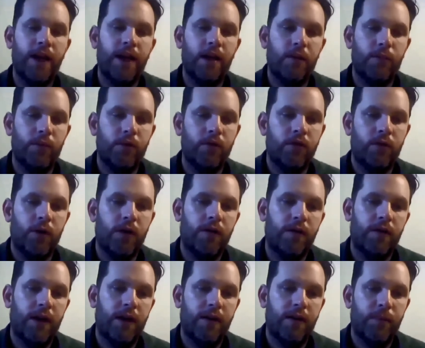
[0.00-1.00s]
available
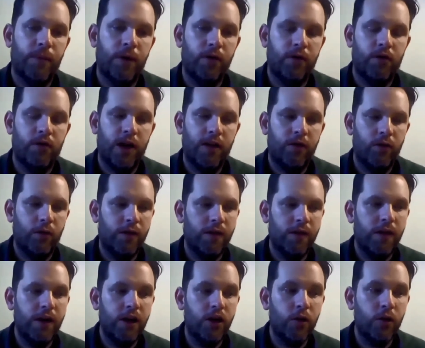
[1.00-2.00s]
to us as
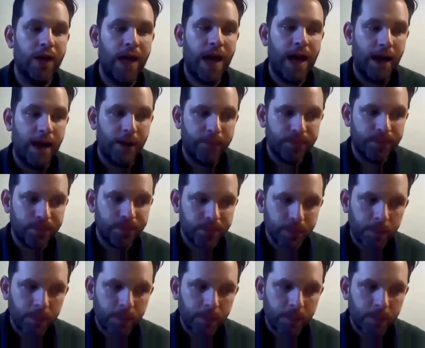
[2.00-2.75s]
postgraduates in the UK.